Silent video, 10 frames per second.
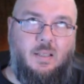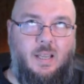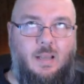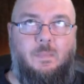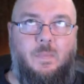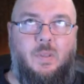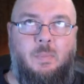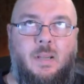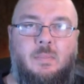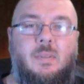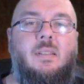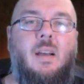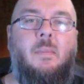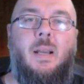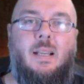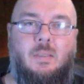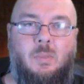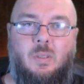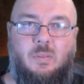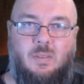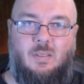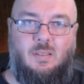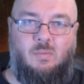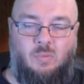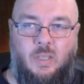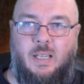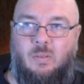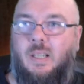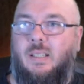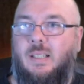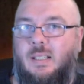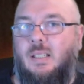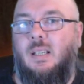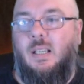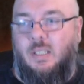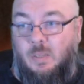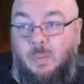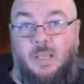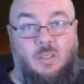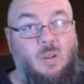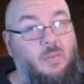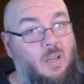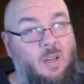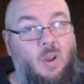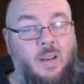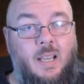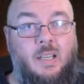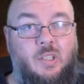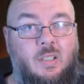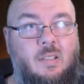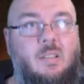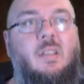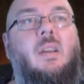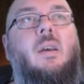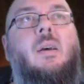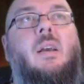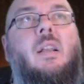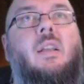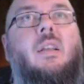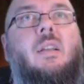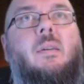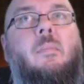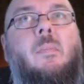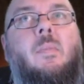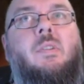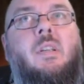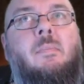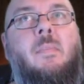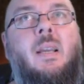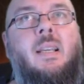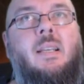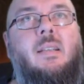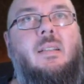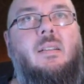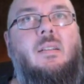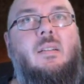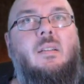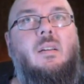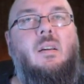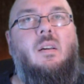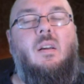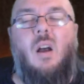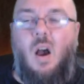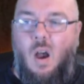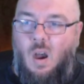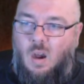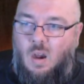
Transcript: yeah, she made some dumbass moves. Really, really did. She pissed off a lot of nations. She made. Oh!